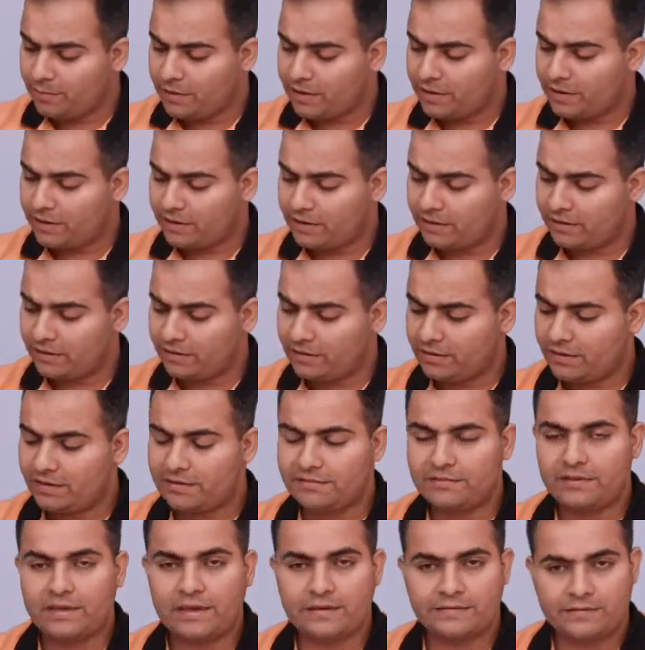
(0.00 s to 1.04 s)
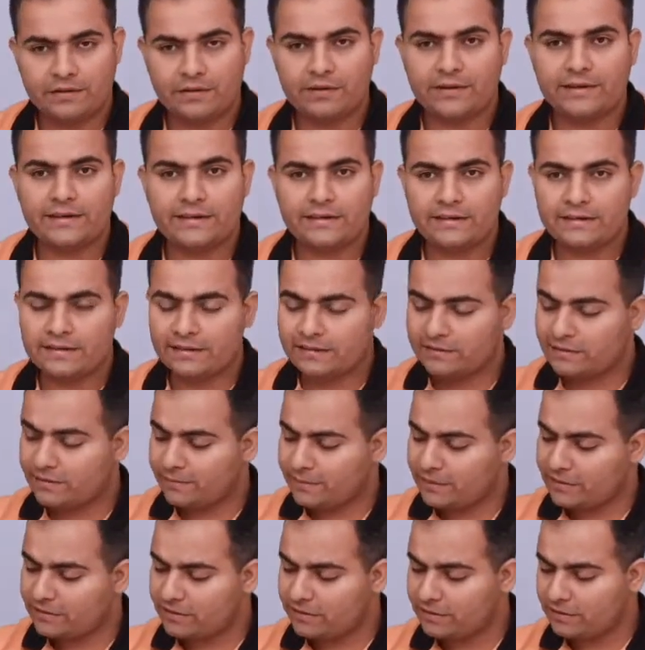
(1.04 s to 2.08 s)
But we have already written
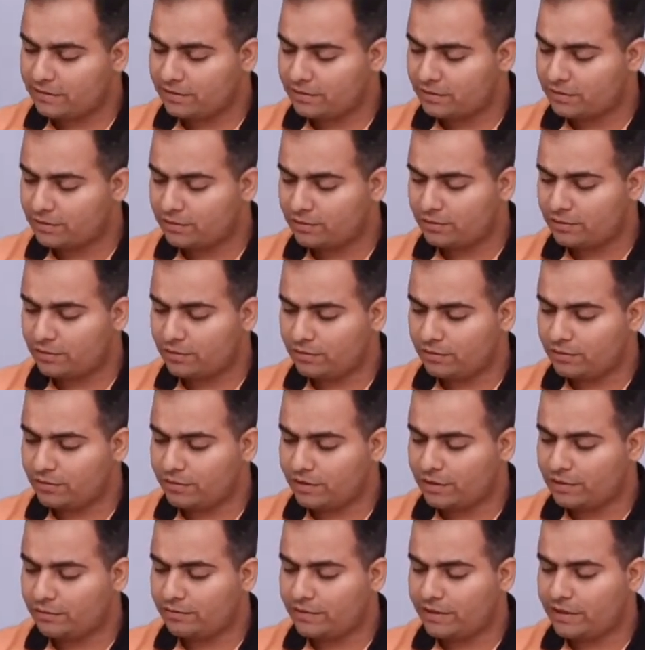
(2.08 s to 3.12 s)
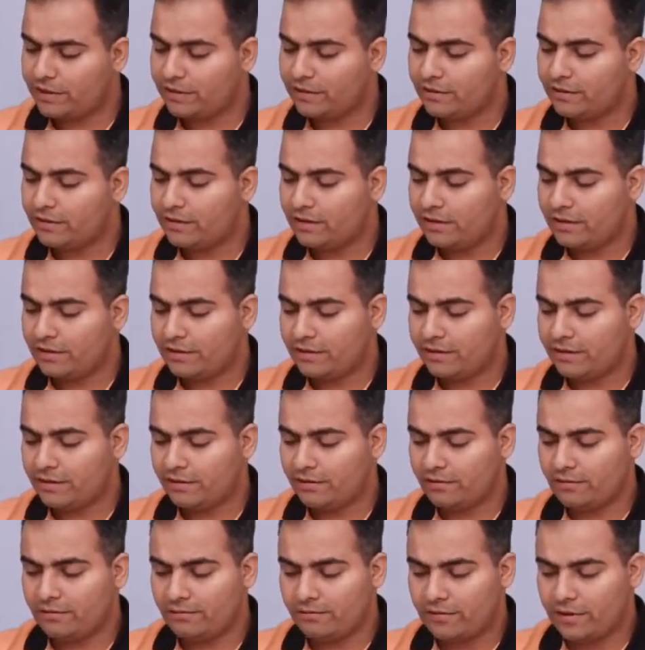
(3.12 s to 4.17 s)
summation, so no need to worry.
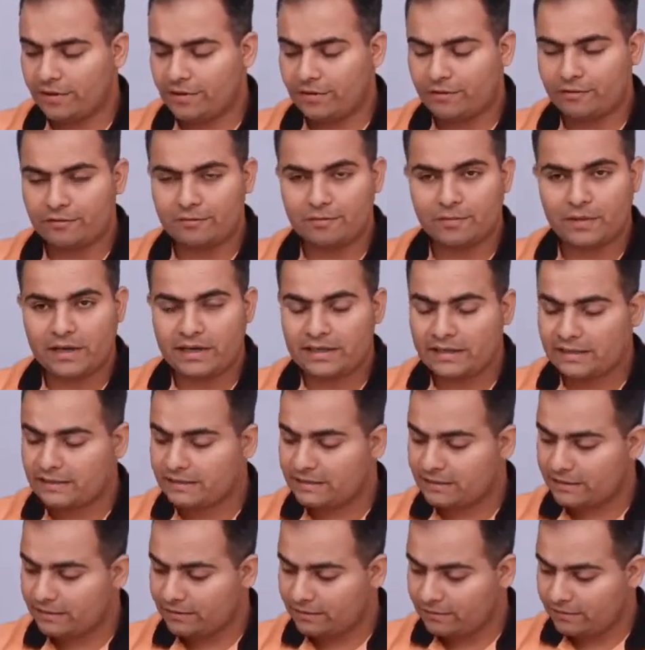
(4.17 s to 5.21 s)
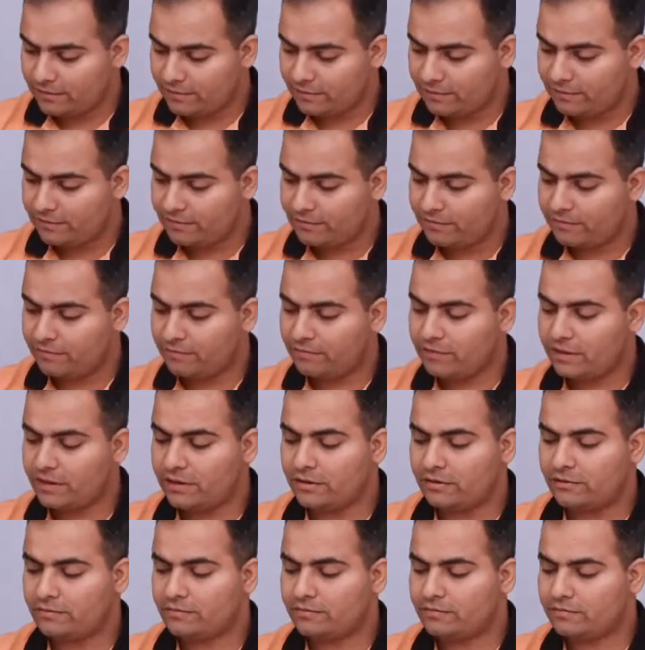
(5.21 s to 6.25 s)
Then y of minus
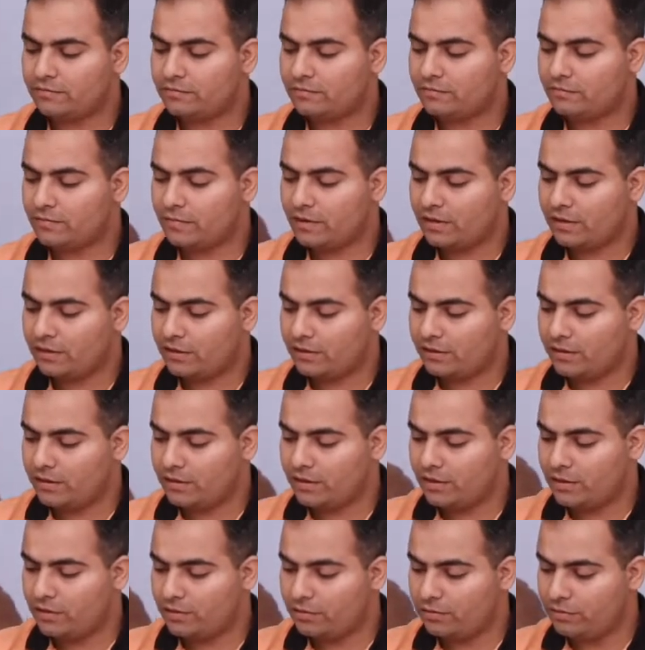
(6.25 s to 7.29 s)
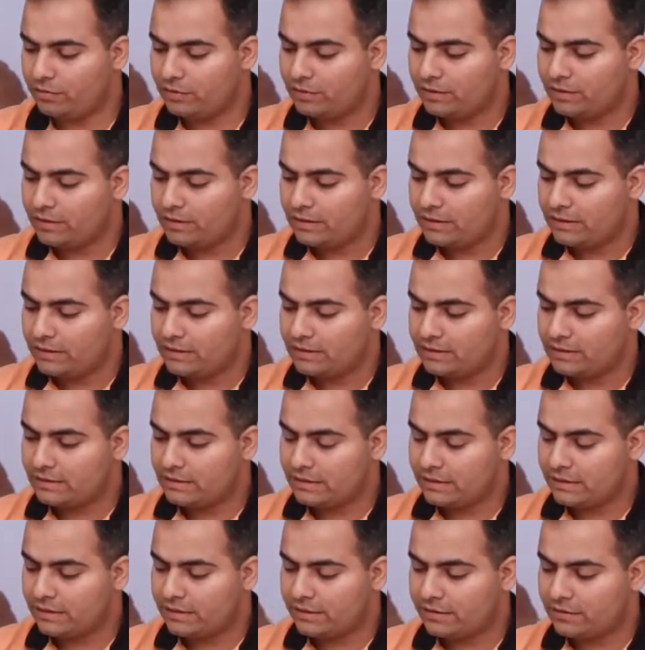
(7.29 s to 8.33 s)
1 into
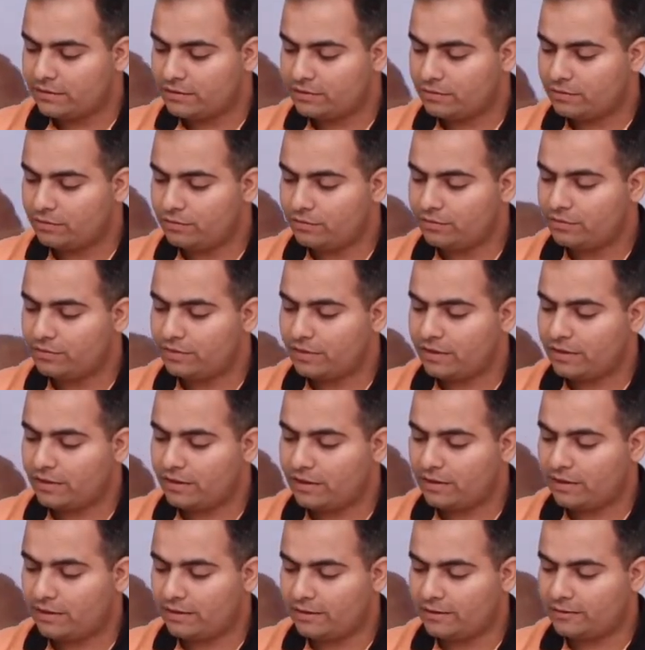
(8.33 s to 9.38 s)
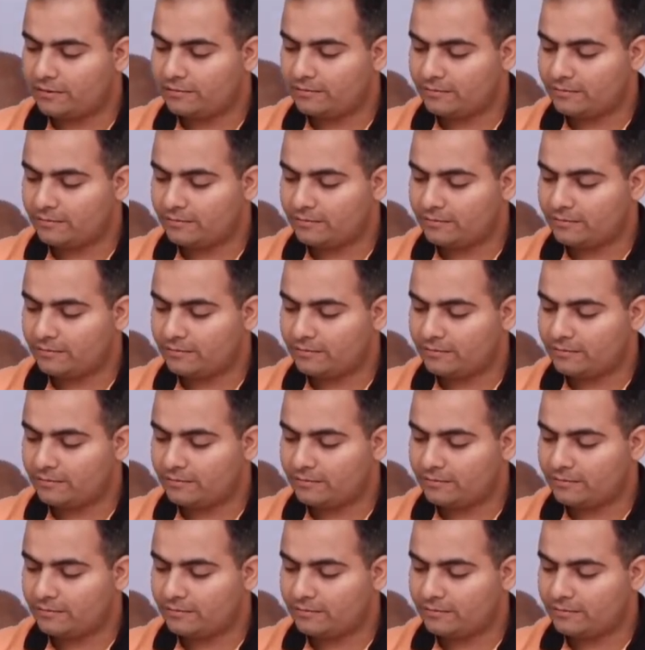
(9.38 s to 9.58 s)
z raised to n.